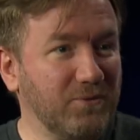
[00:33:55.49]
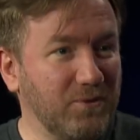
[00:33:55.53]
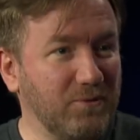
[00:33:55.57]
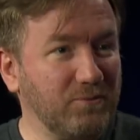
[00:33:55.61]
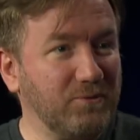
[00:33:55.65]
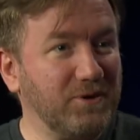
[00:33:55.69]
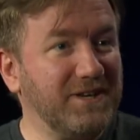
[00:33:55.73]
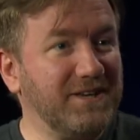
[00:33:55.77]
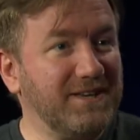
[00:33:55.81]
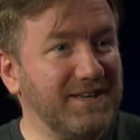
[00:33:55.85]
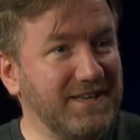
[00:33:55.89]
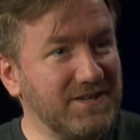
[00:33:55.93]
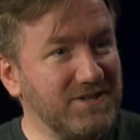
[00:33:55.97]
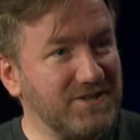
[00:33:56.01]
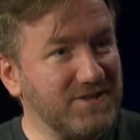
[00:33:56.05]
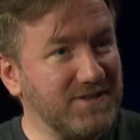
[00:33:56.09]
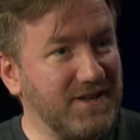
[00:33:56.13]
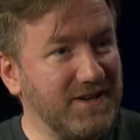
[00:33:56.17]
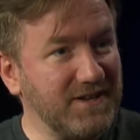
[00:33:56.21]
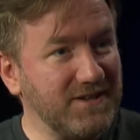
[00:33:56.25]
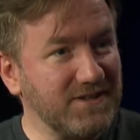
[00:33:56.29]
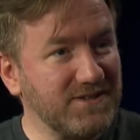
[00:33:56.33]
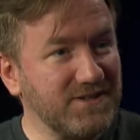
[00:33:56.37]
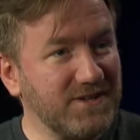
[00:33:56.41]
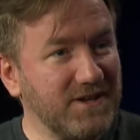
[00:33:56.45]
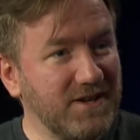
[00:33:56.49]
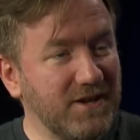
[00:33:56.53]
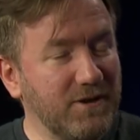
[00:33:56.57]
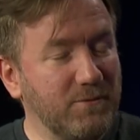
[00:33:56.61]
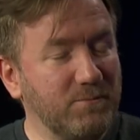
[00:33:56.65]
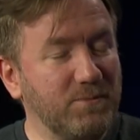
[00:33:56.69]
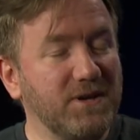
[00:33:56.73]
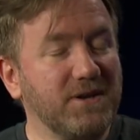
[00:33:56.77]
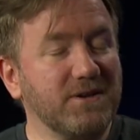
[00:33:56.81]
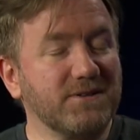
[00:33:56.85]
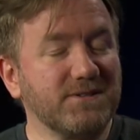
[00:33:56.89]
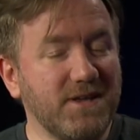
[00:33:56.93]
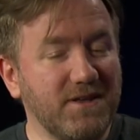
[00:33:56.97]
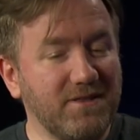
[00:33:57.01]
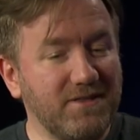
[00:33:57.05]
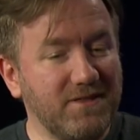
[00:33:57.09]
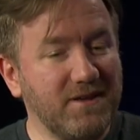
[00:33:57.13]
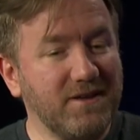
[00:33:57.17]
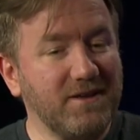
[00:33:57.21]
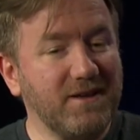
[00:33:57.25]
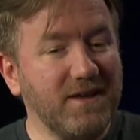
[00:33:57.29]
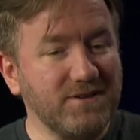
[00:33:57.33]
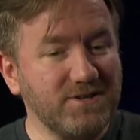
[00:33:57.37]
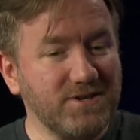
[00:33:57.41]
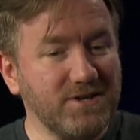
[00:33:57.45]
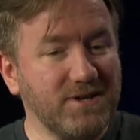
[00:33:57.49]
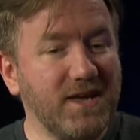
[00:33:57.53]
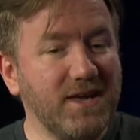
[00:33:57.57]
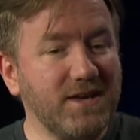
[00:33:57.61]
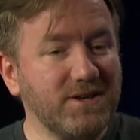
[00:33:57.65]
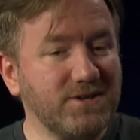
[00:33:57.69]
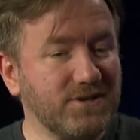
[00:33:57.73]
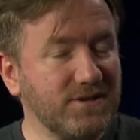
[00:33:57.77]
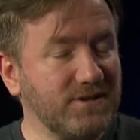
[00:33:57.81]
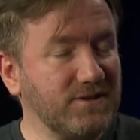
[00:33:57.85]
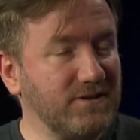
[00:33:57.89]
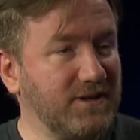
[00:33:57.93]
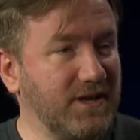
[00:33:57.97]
when we teach things, because I think education